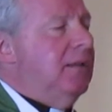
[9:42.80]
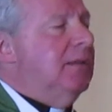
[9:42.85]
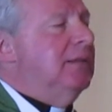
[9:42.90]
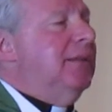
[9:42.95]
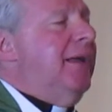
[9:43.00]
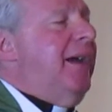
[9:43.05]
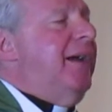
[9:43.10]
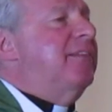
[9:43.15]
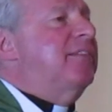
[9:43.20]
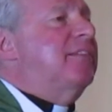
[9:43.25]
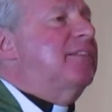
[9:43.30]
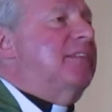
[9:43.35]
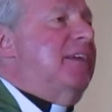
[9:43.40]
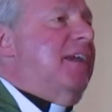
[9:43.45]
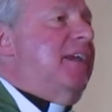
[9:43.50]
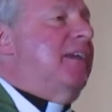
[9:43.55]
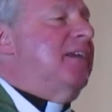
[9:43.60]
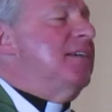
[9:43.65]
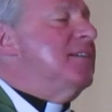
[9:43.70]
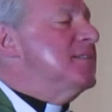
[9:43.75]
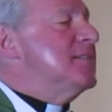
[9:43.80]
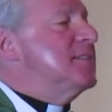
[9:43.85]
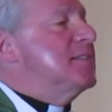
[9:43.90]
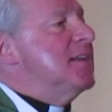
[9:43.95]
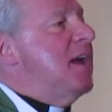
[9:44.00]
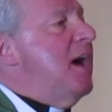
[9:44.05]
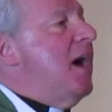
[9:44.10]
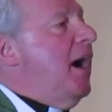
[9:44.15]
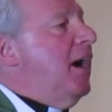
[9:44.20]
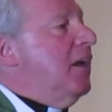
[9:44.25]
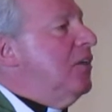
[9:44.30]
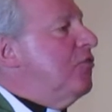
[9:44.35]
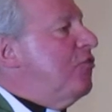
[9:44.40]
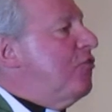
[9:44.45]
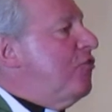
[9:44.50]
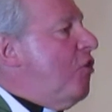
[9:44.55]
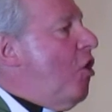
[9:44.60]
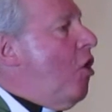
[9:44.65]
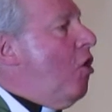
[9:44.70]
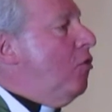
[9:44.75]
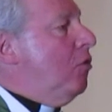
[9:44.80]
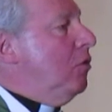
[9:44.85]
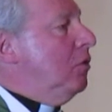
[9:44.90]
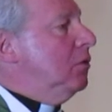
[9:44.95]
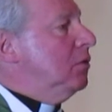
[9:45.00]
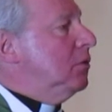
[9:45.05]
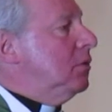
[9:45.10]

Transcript: let things unfold.